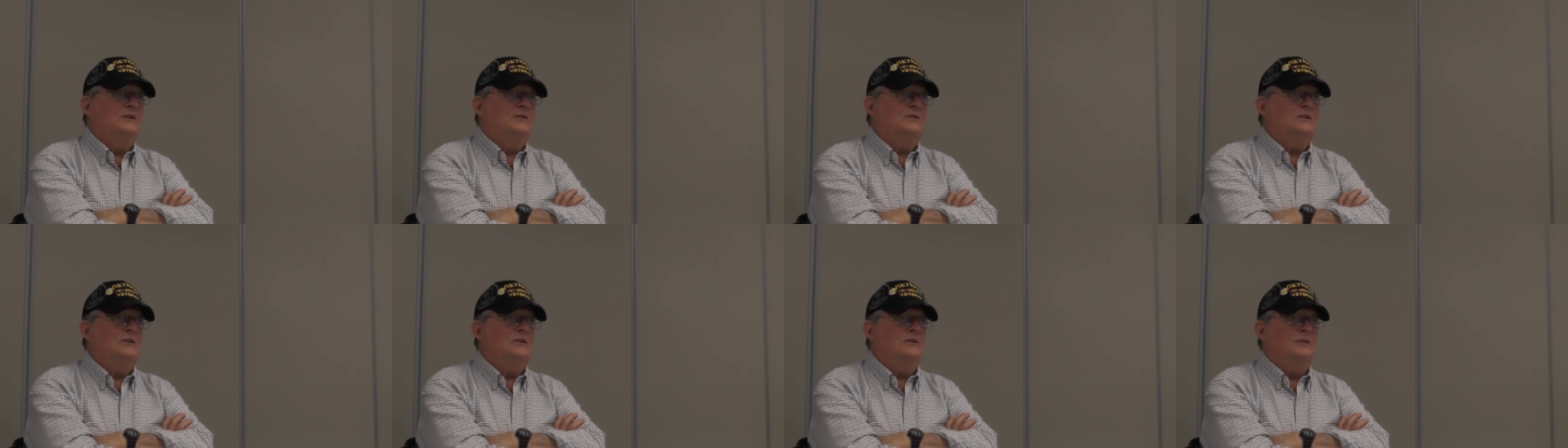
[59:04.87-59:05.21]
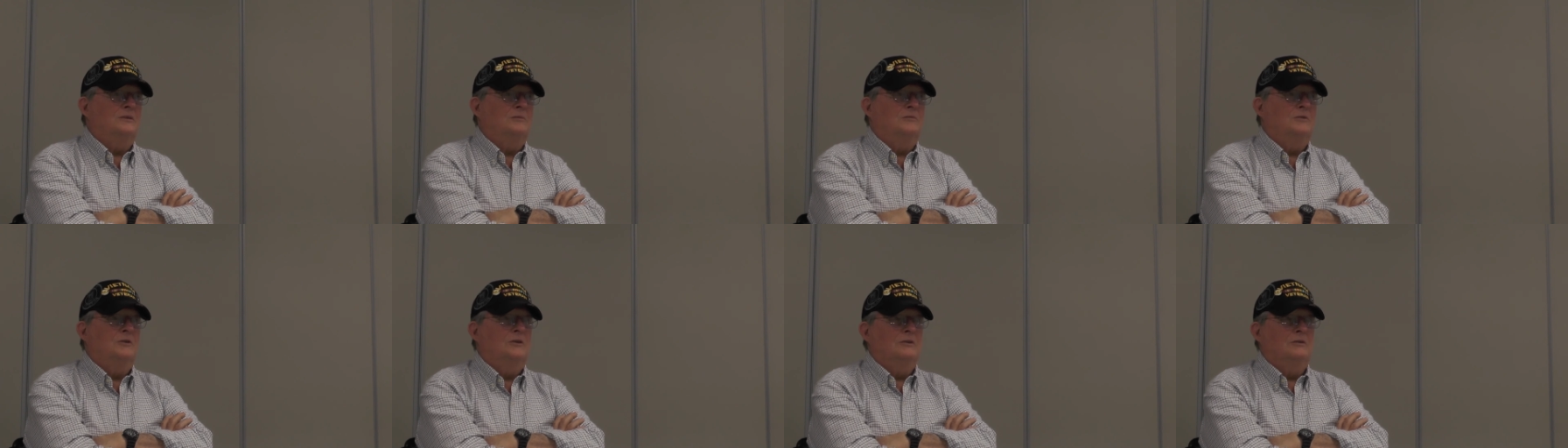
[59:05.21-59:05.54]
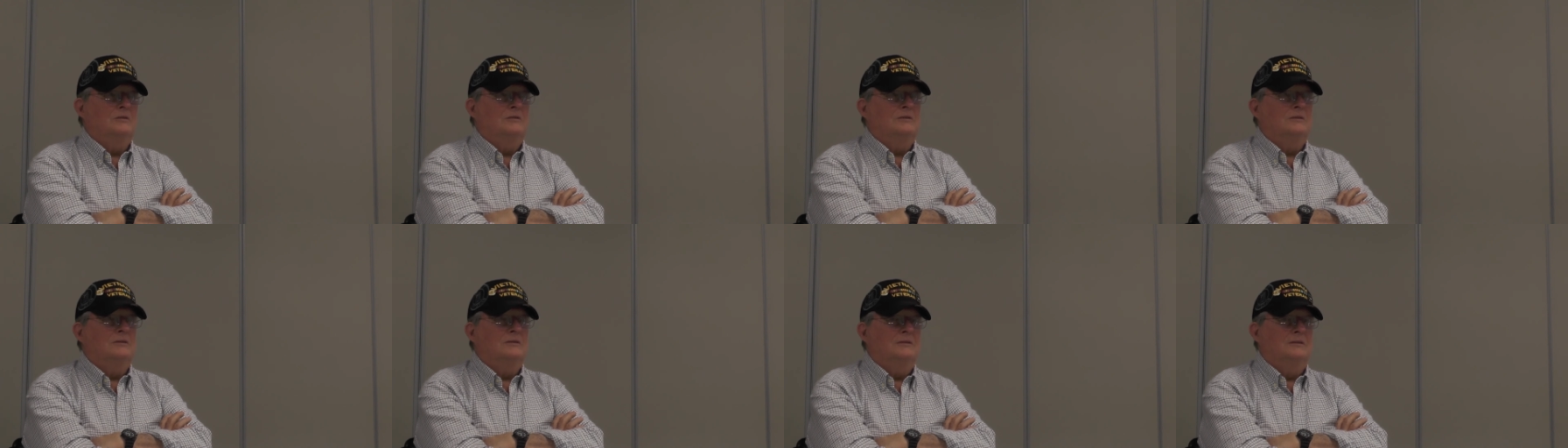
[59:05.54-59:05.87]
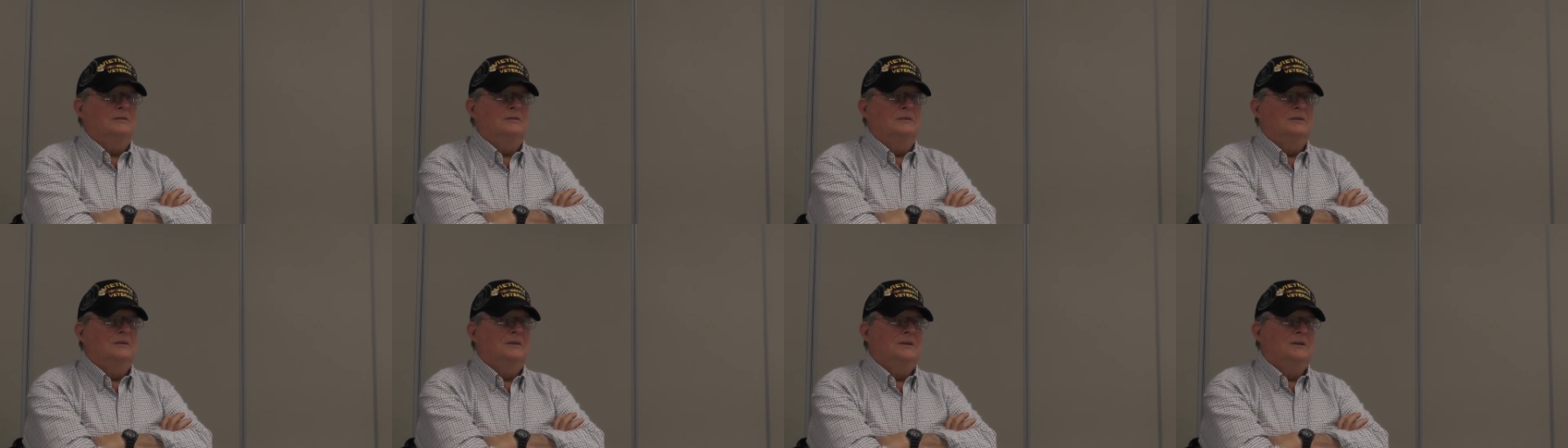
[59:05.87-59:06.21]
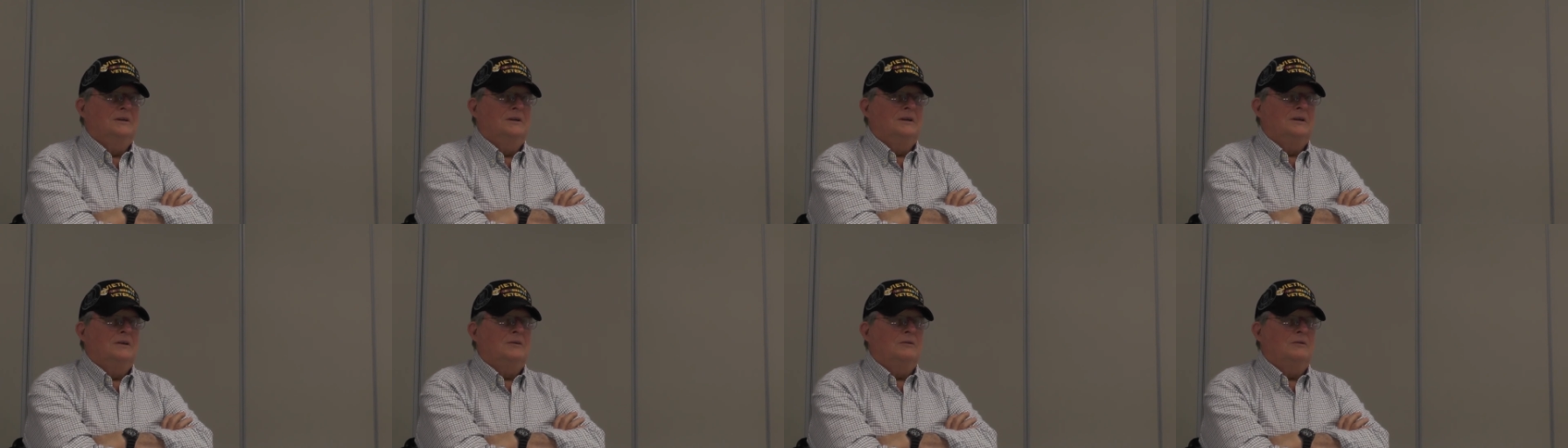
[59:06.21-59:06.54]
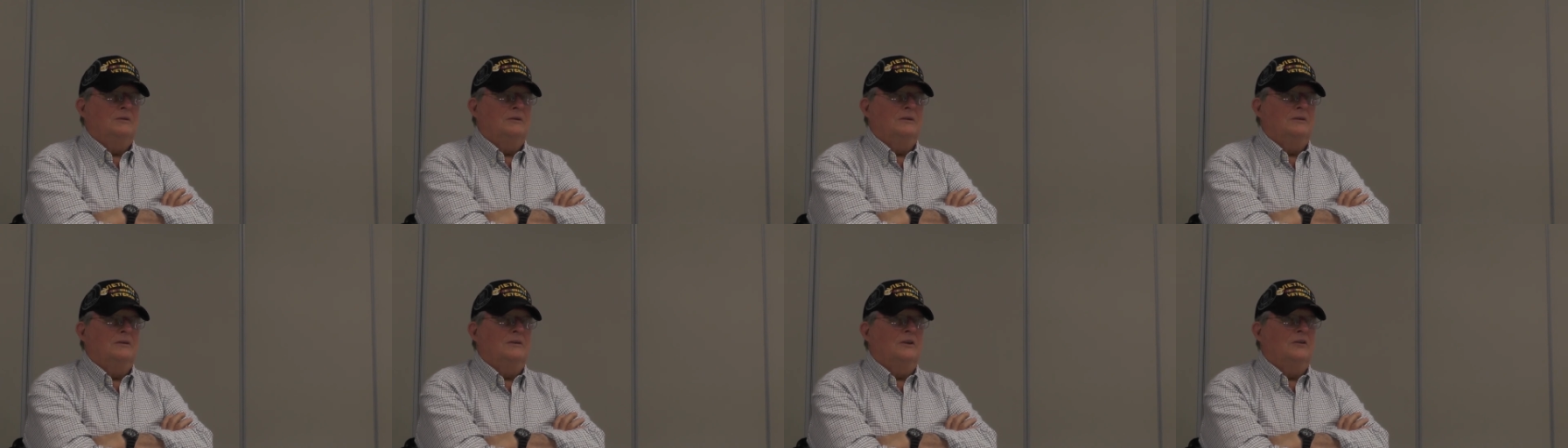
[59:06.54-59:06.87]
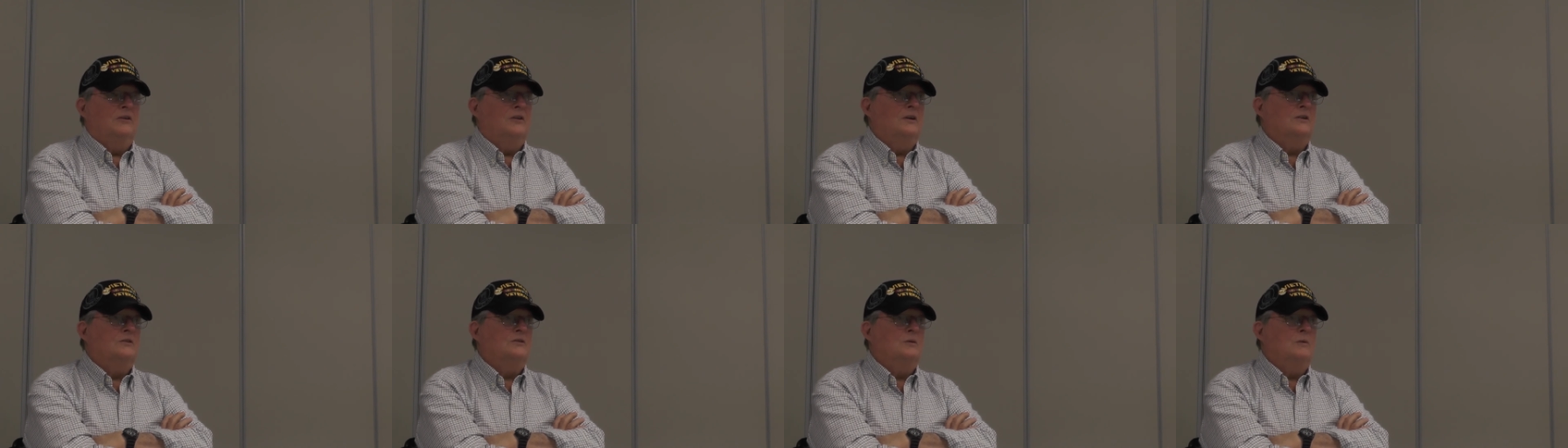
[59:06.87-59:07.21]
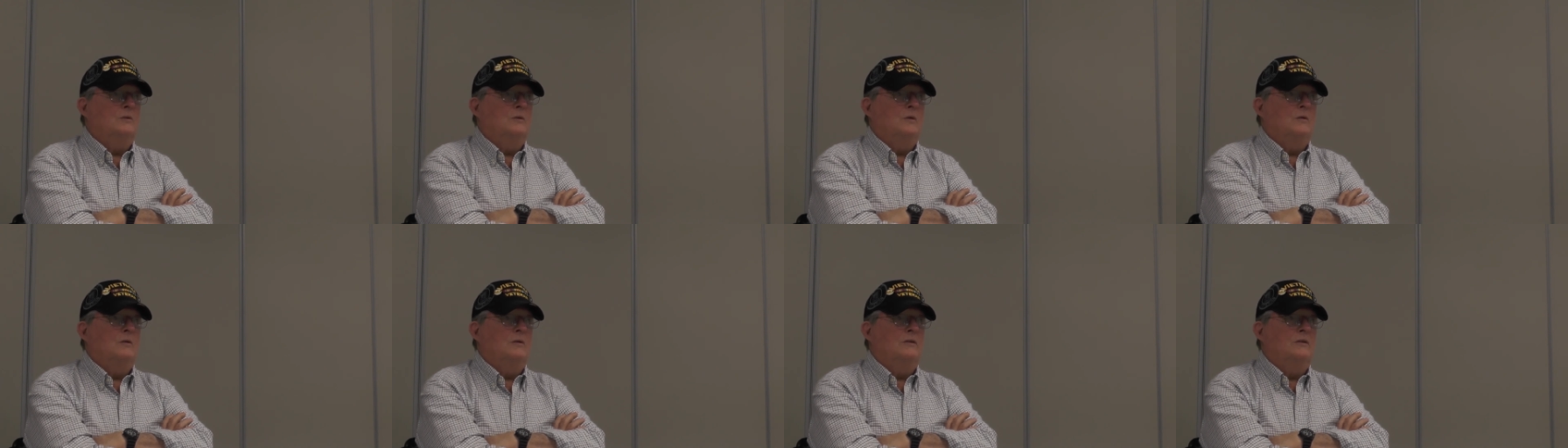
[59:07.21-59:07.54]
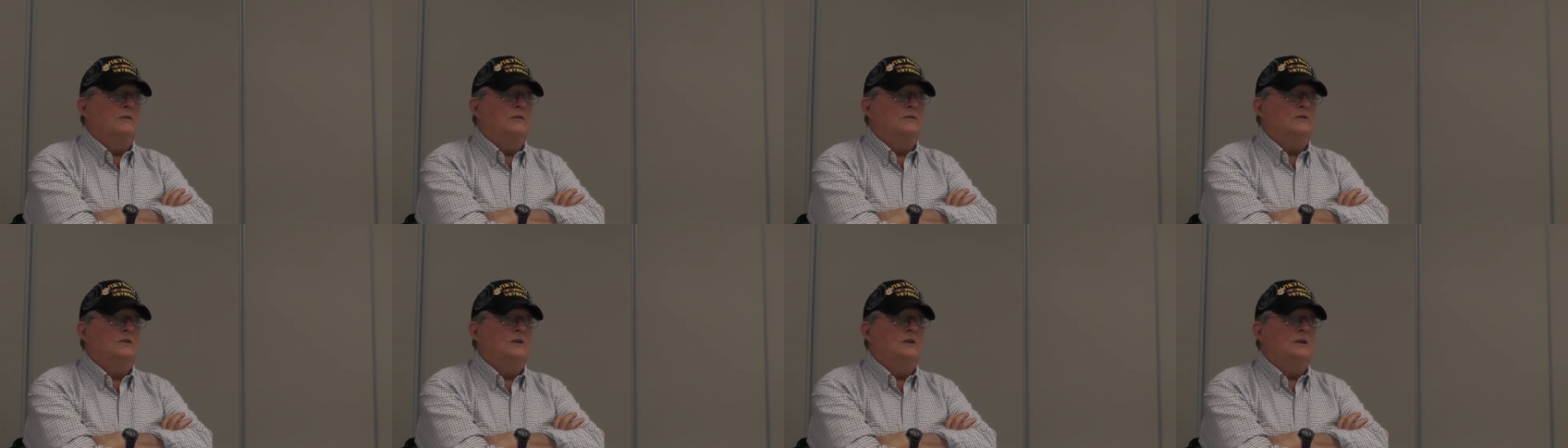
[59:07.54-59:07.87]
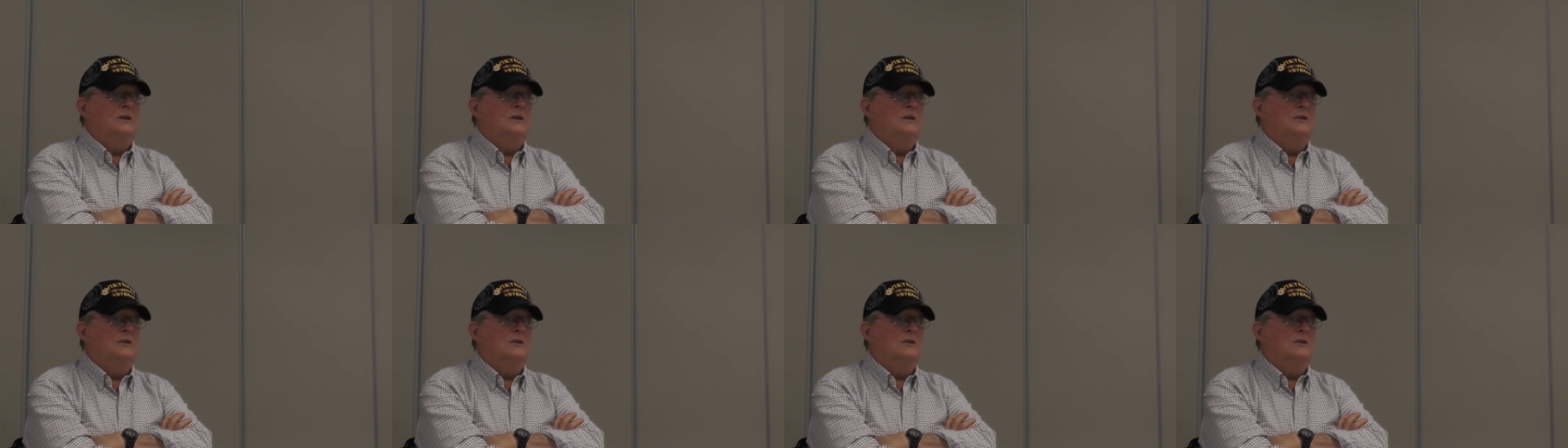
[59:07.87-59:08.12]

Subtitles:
system, you know, the things that we wouldn't have seen.